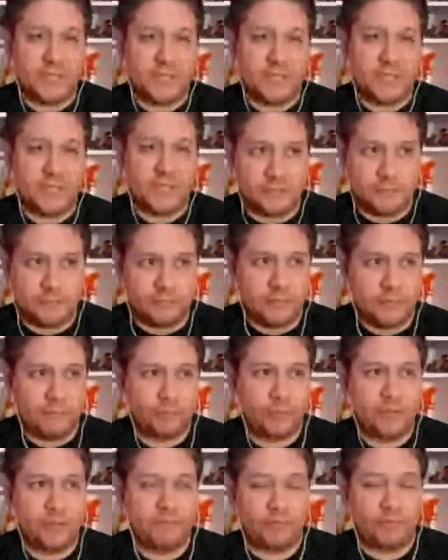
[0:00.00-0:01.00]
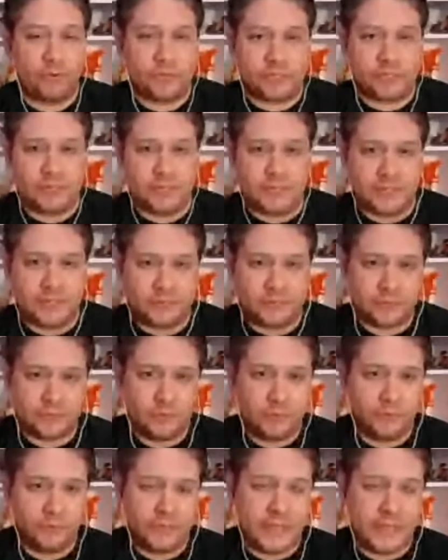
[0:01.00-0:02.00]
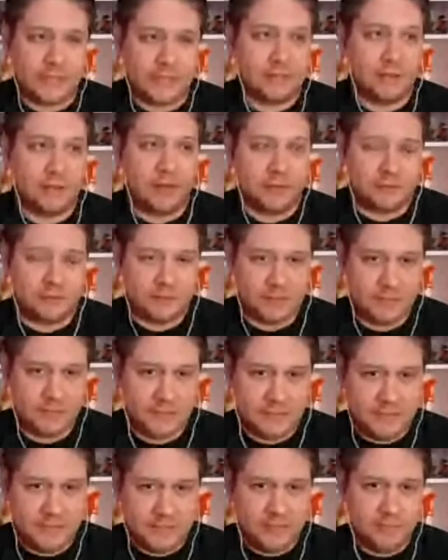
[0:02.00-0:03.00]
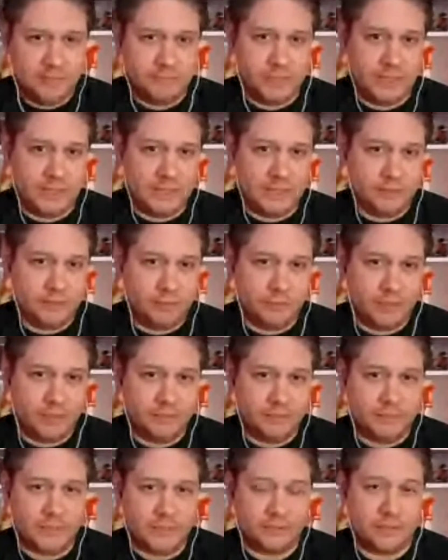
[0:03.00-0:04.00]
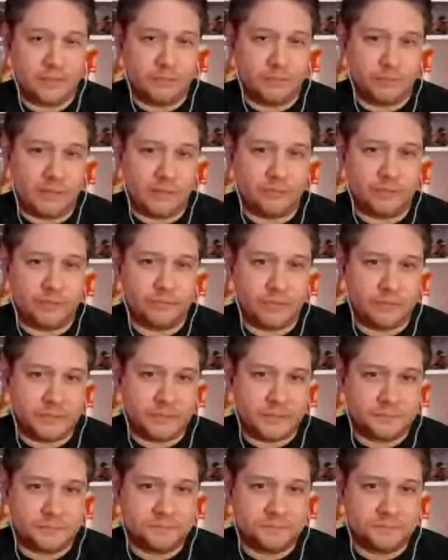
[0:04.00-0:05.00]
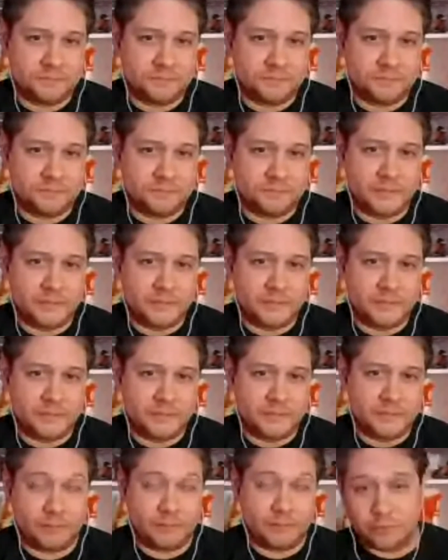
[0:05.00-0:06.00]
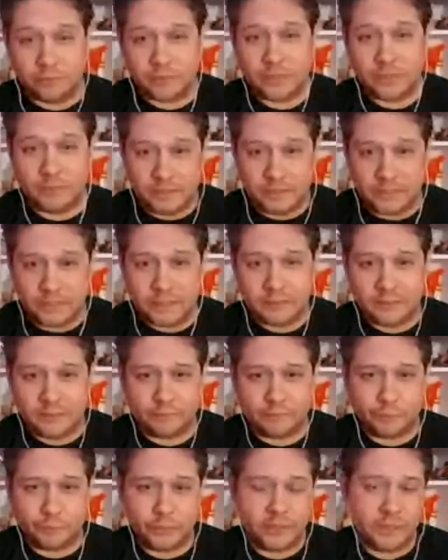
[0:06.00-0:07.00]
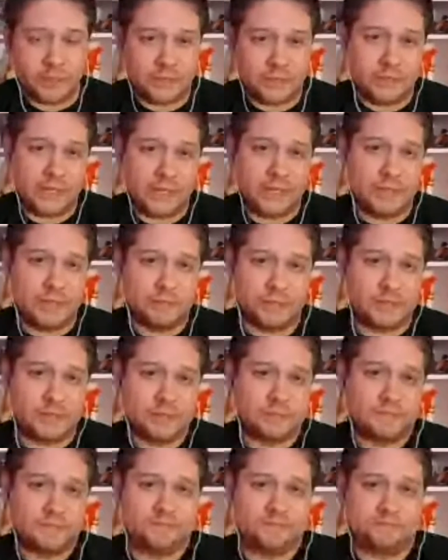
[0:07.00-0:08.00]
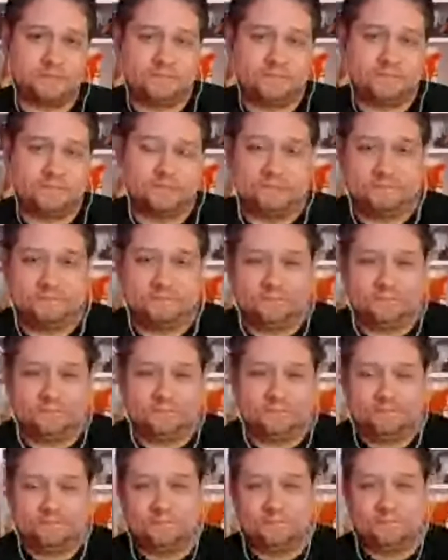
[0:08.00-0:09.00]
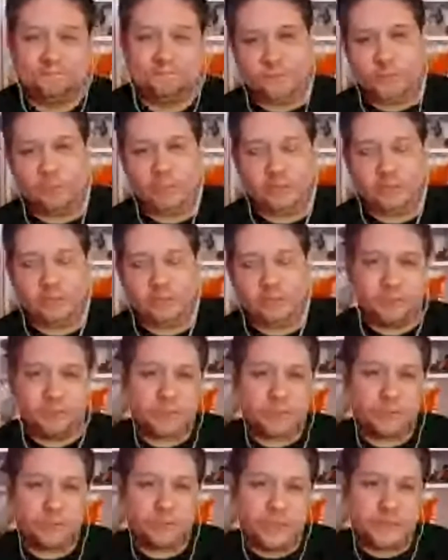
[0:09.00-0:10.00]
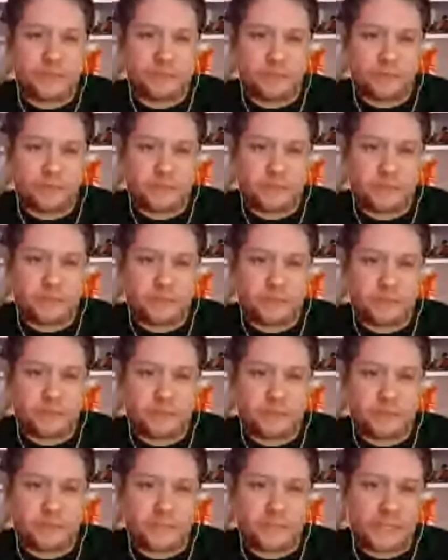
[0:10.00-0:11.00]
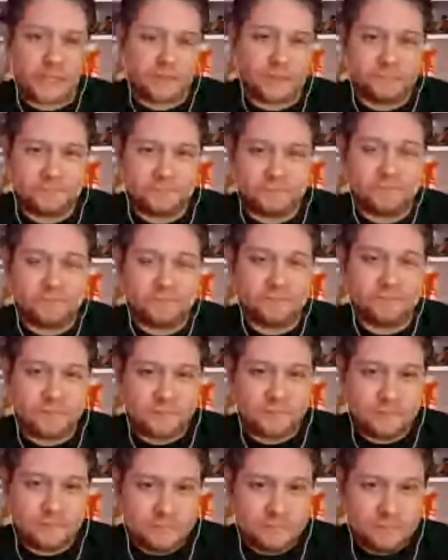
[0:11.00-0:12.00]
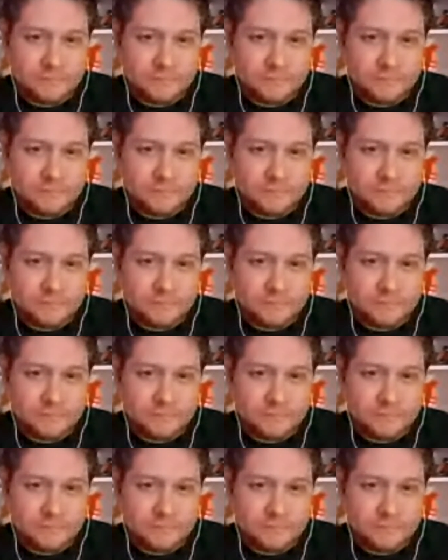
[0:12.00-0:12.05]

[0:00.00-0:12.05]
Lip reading: is free, and the print version is sold at cost, meaning nobody makes any profit from it, except, I guess, Lulu, the company that does print on demand, but nobody involved in the creation of the text gets profit.